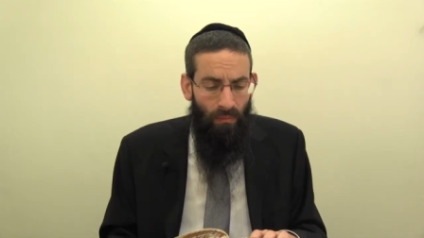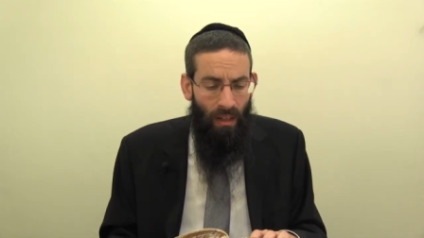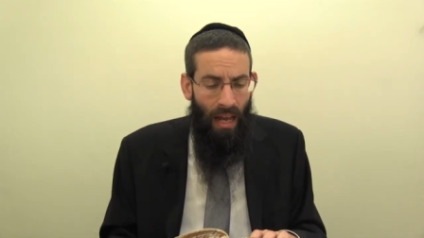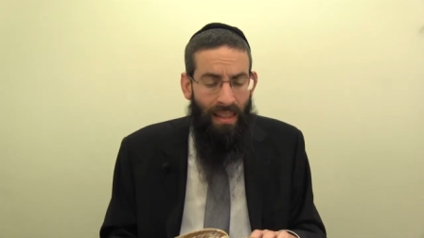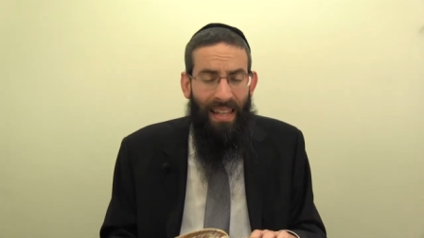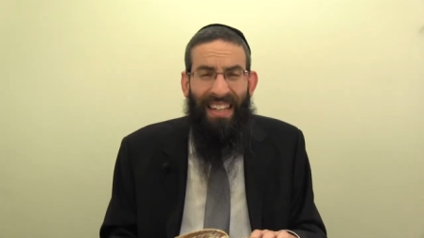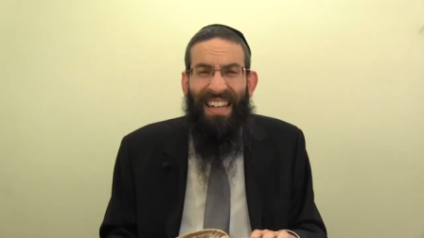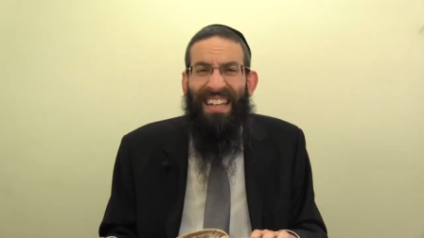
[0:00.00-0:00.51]

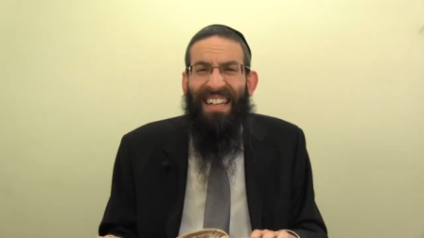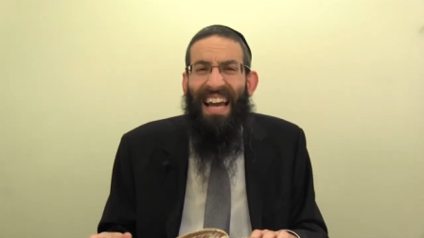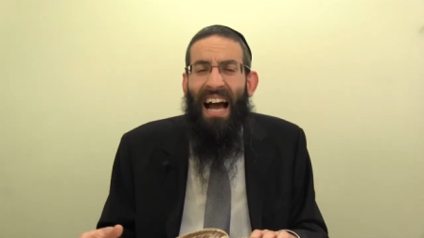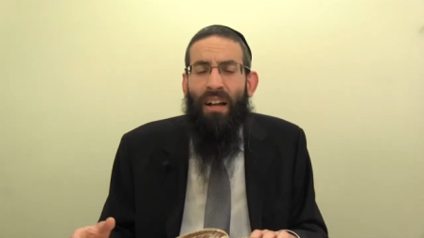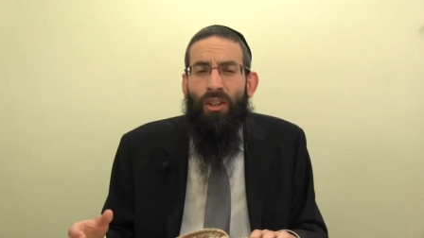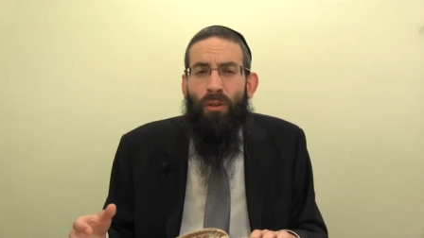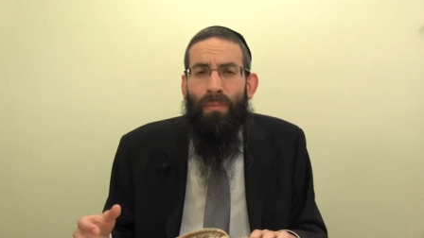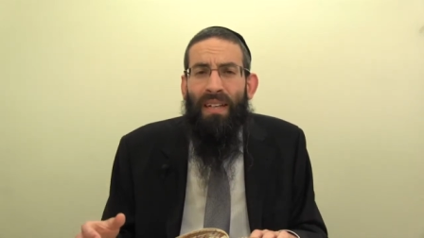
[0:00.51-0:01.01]
and they could
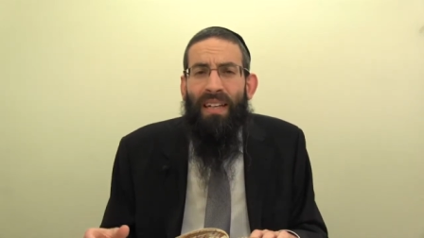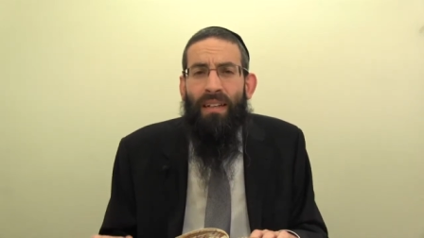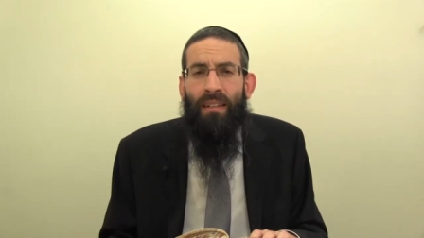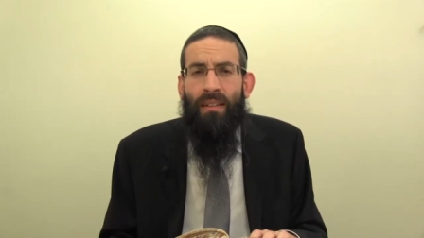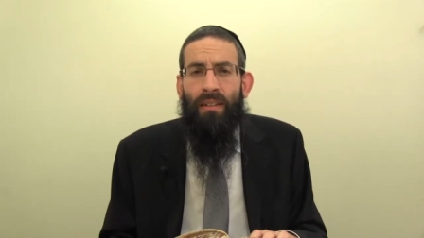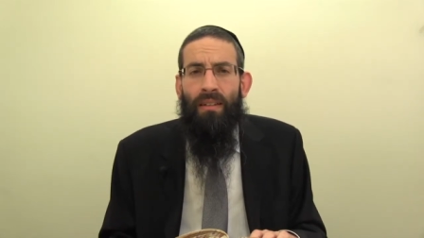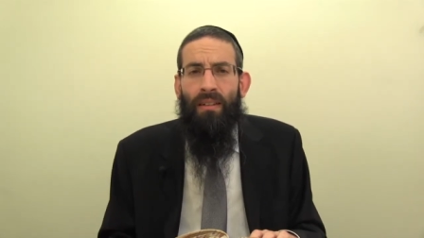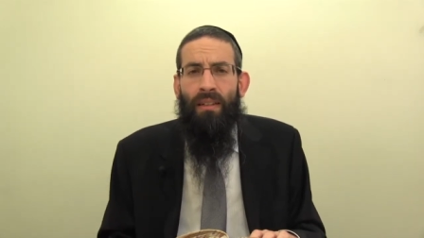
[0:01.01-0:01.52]
count him
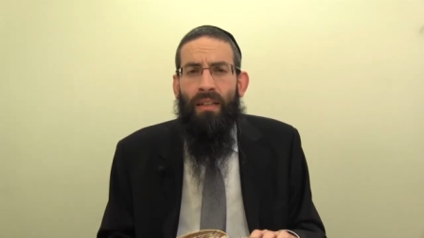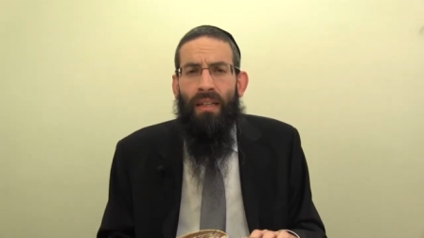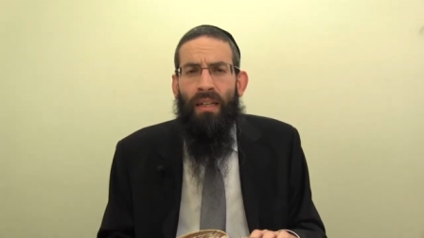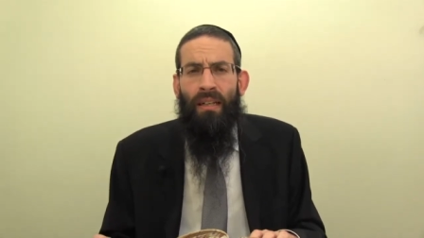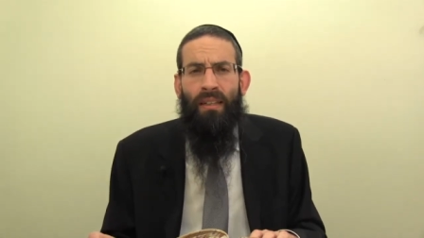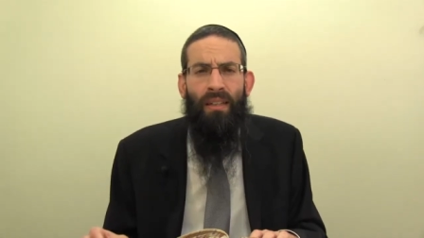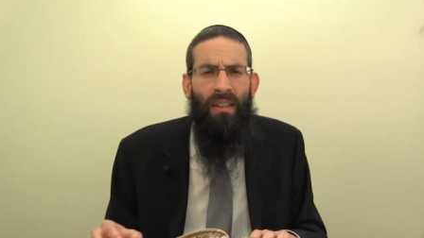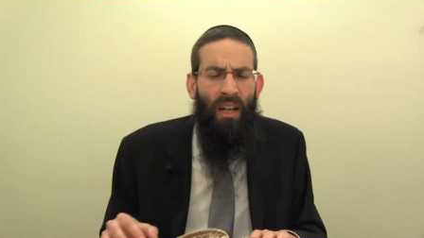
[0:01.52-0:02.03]
in
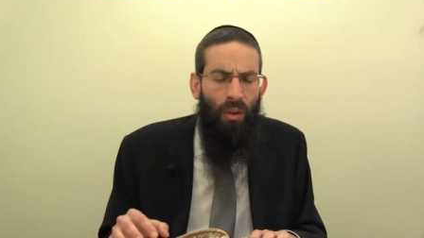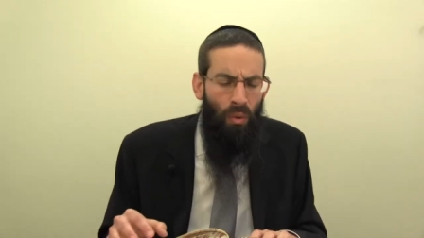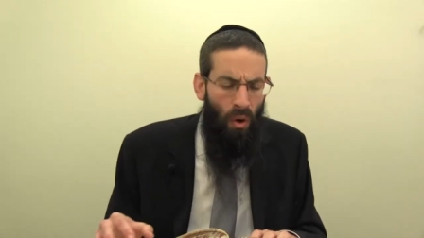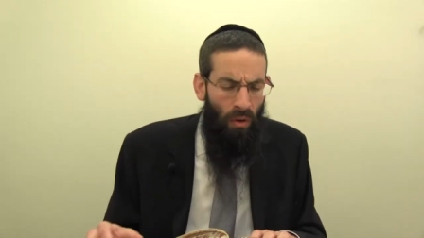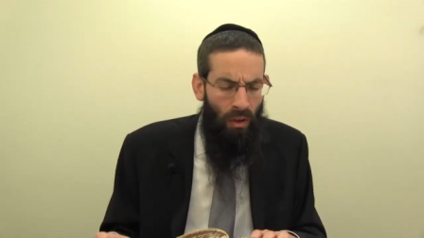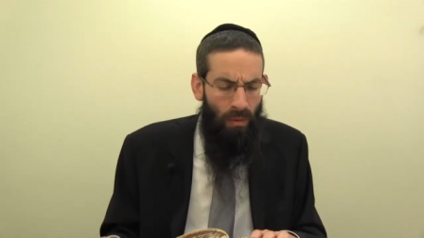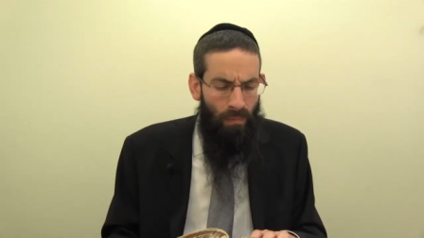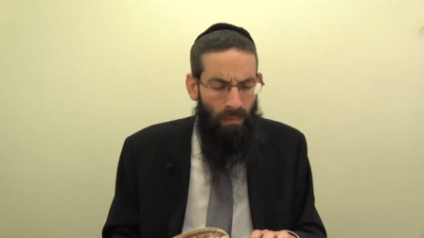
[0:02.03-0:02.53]
into their
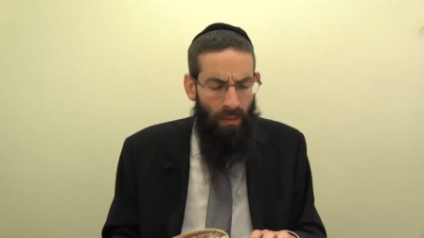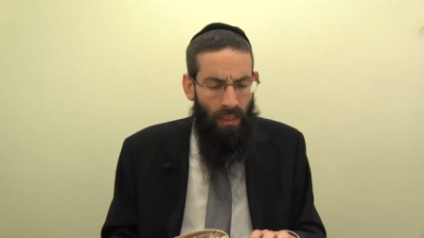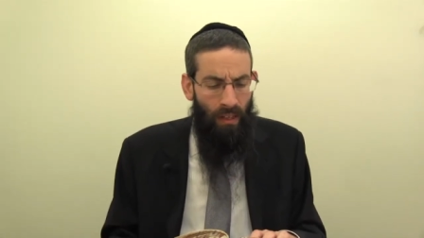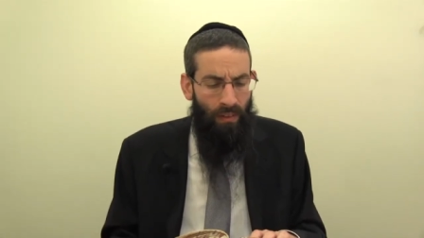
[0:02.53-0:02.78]
quorum,